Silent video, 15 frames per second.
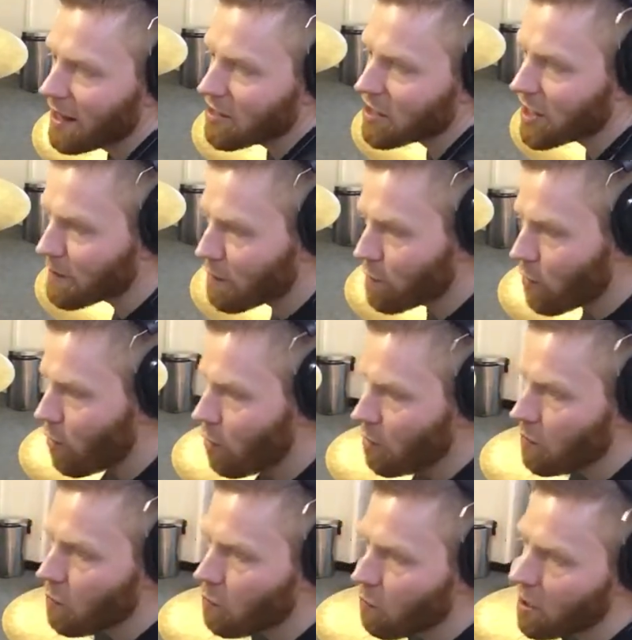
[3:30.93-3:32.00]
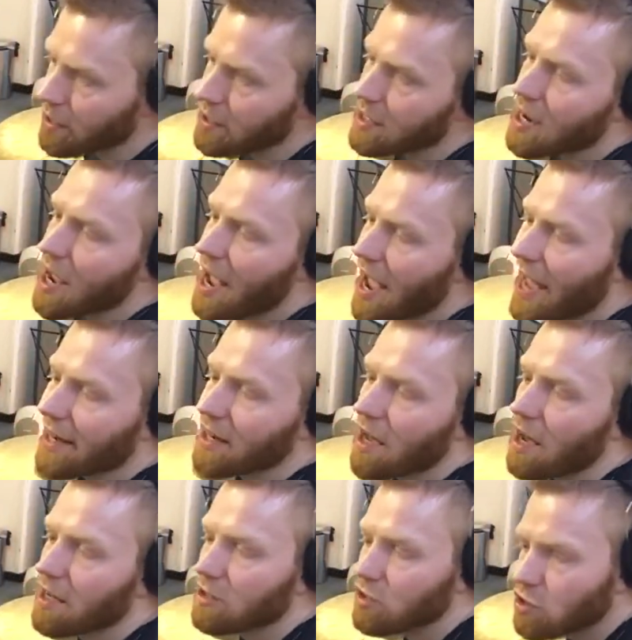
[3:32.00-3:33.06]
So number 4, and
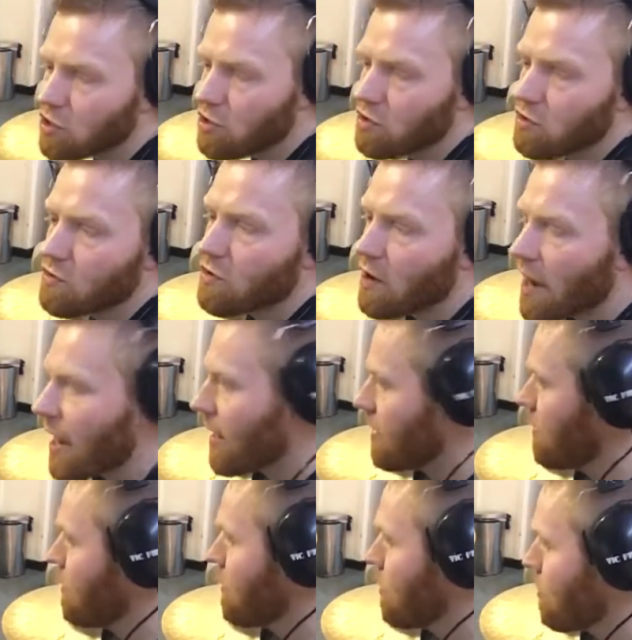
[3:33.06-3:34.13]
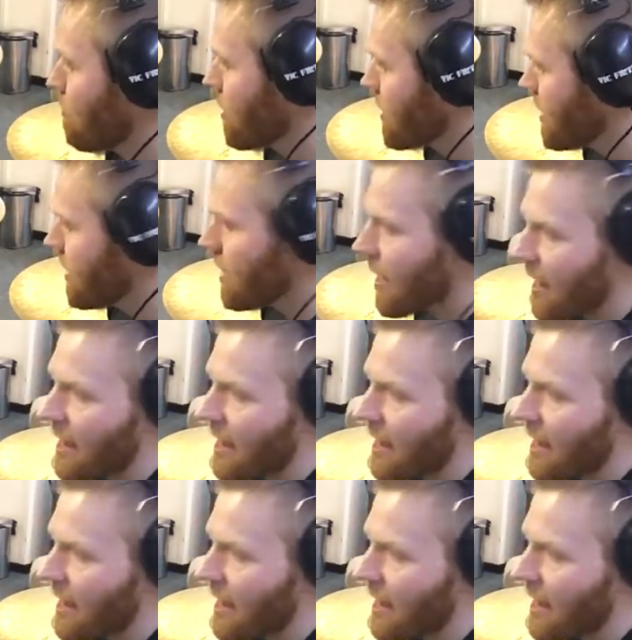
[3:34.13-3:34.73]
2, 3,